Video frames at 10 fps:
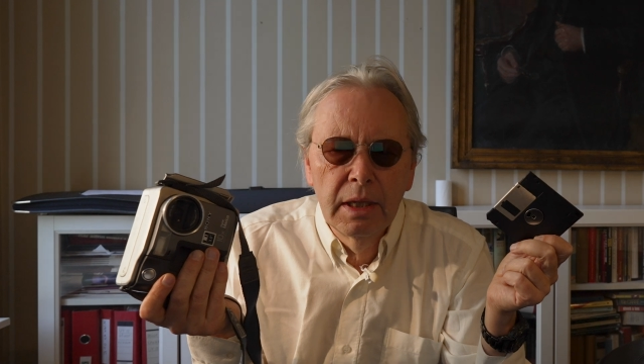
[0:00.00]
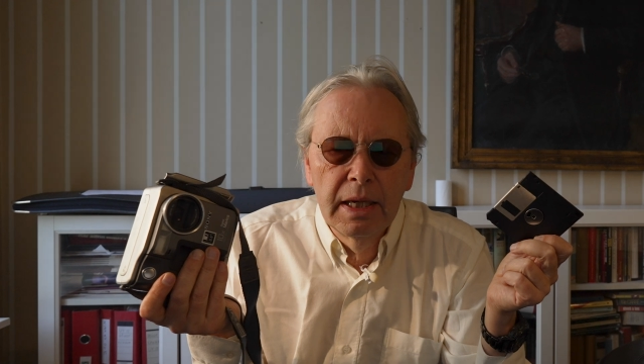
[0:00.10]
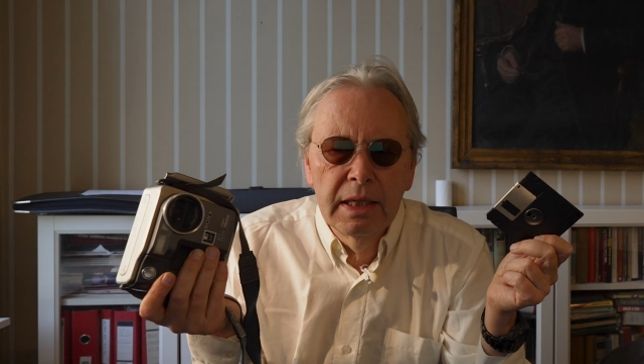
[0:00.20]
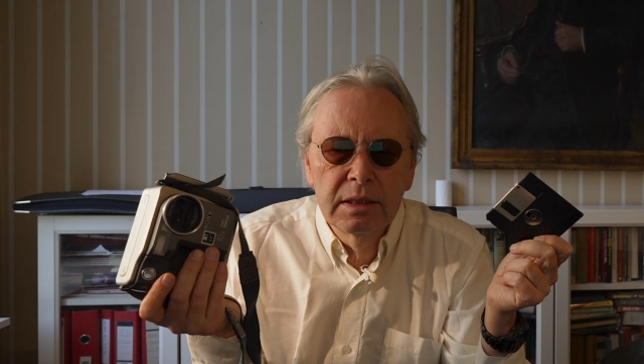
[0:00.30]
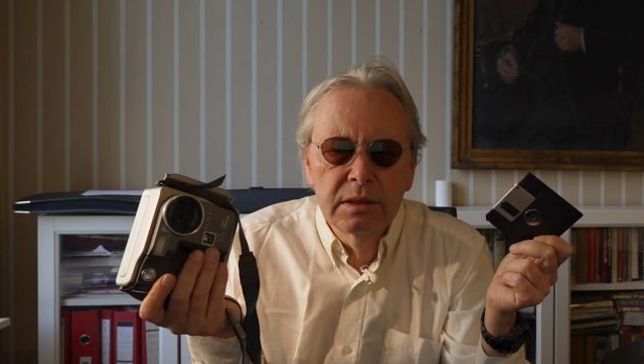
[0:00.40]

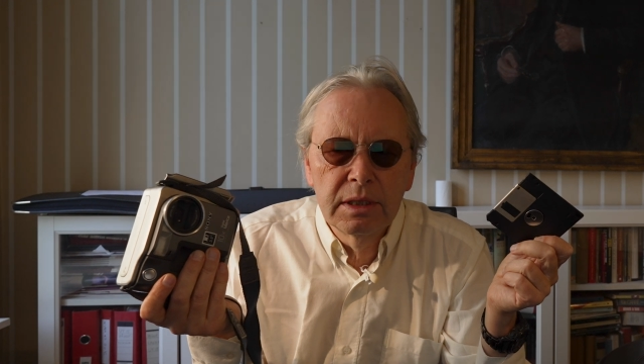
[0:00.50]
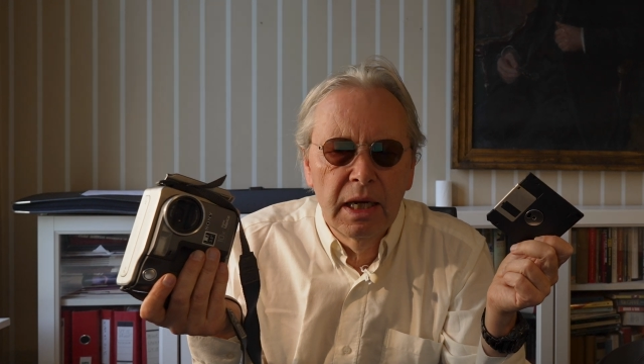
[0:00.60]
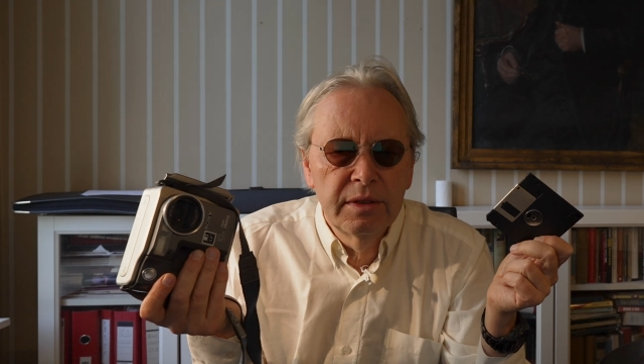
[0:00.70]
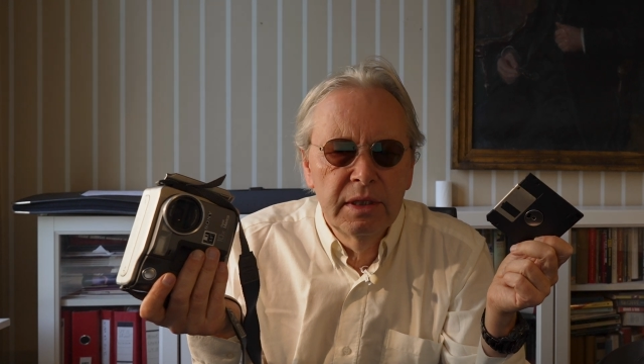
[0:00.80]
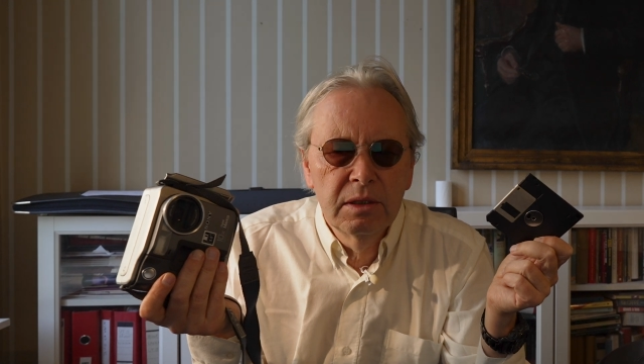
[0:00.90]
And
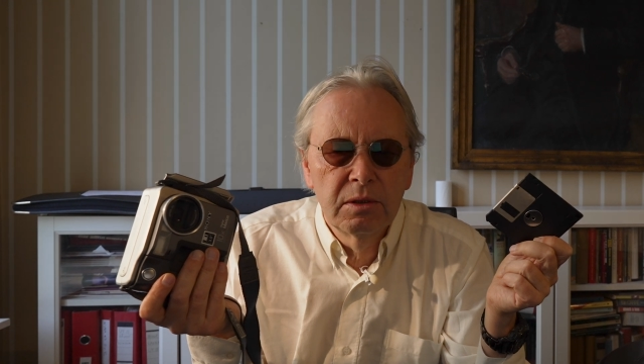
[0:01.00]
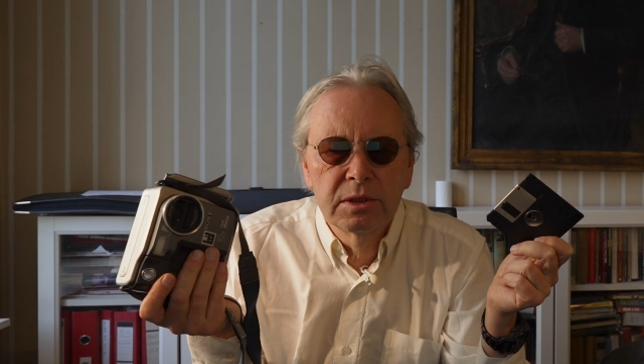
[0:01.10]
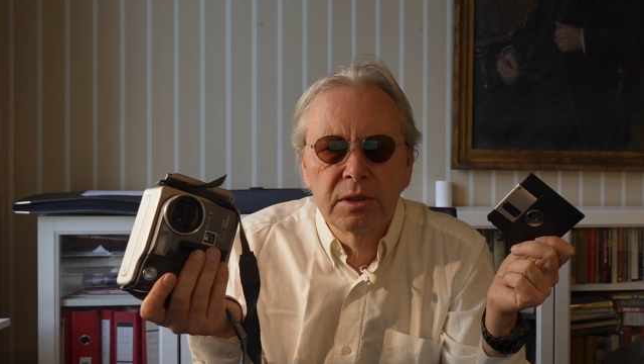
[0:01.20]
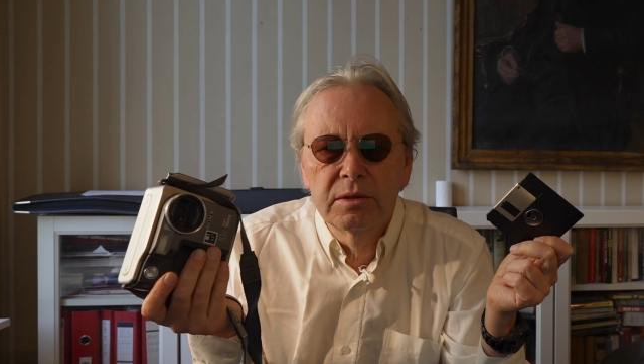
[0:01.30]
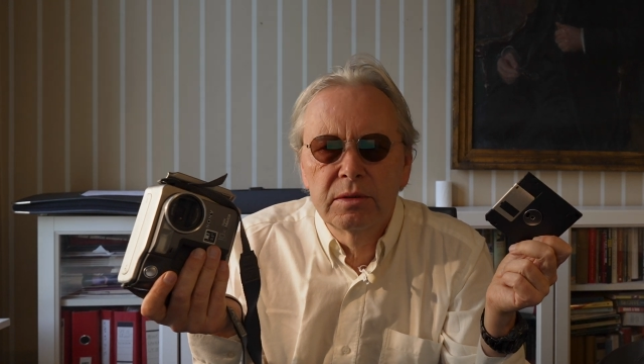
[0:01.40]
I think
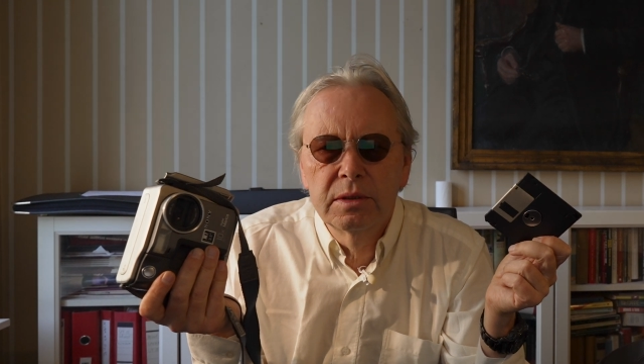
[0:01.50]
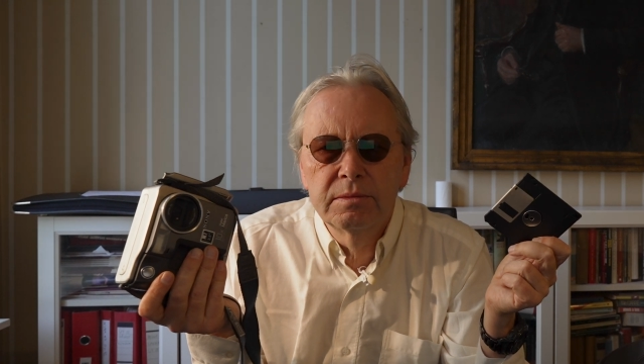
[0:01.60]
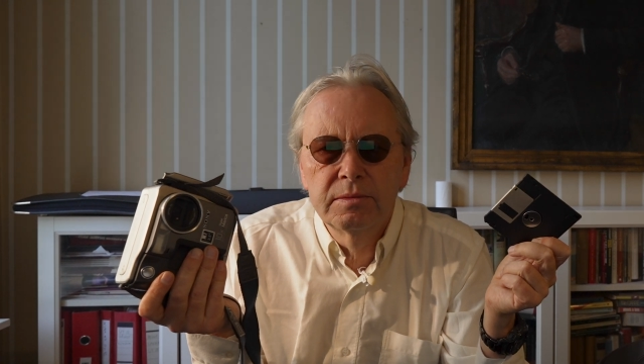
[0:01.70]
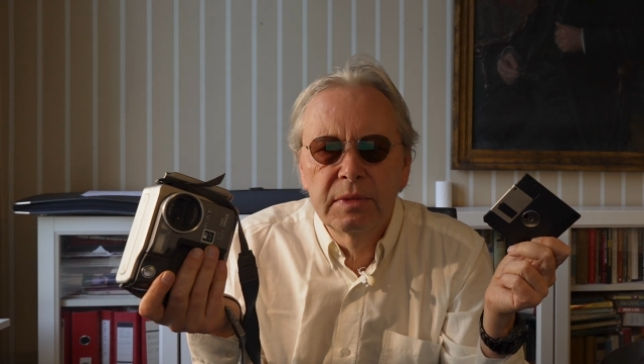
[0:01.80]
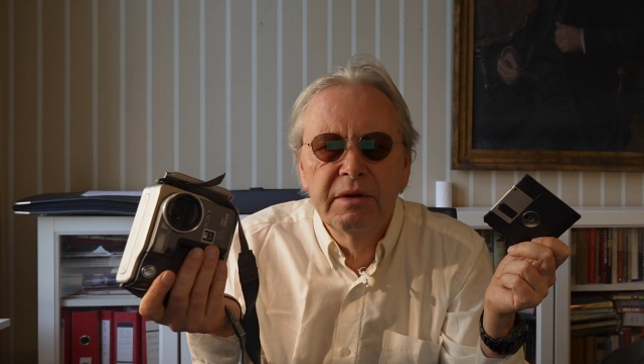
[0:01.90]
also
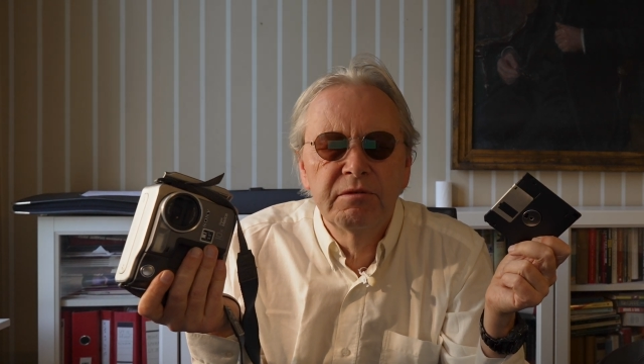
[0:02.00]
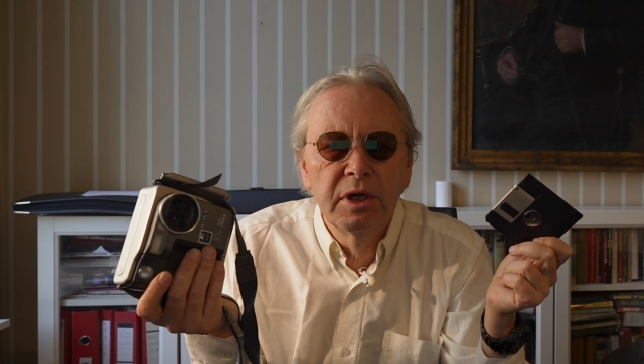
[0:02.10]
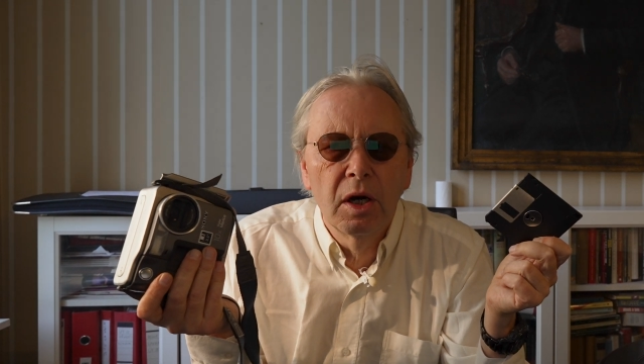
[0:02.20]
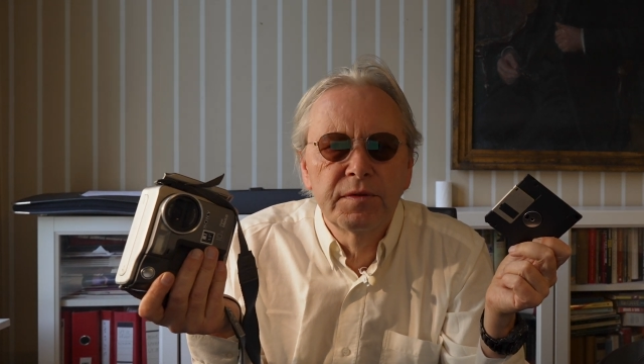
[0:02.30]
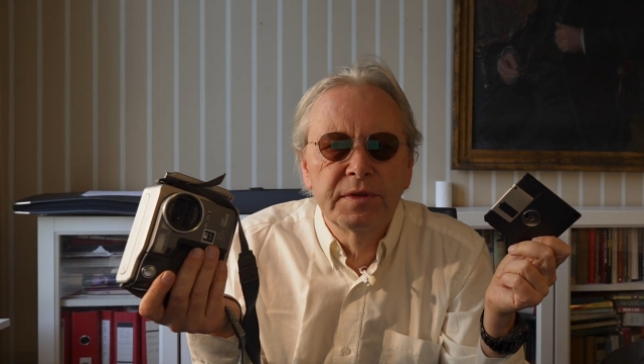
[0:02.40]
every
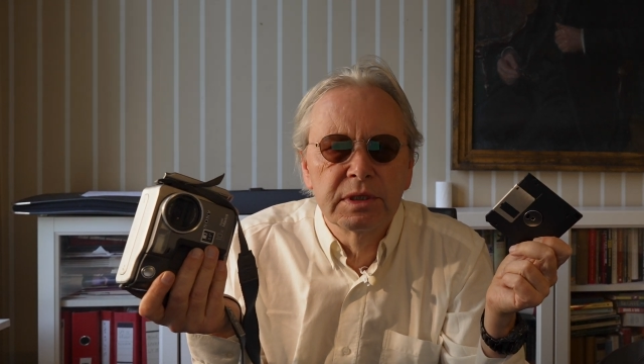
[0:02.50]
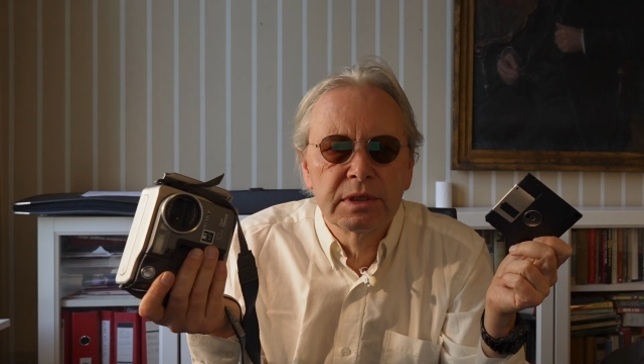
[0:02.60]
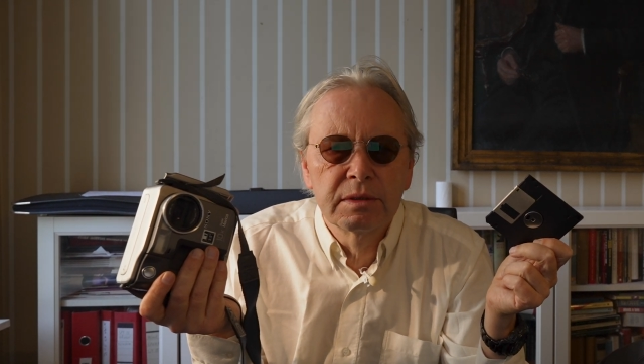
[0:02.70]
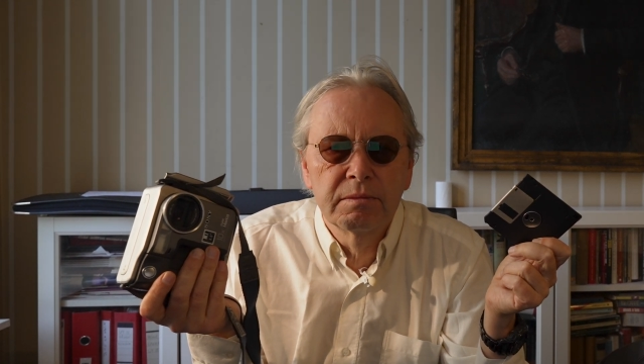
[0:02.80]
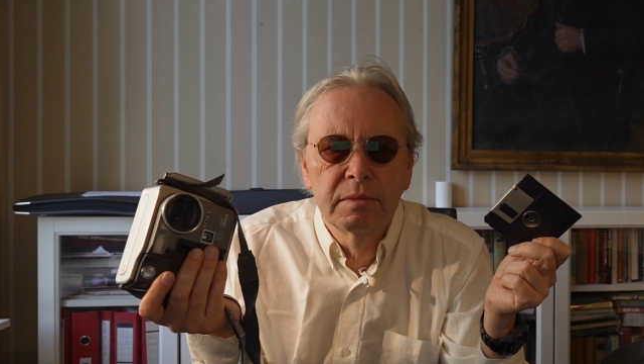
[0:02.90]
office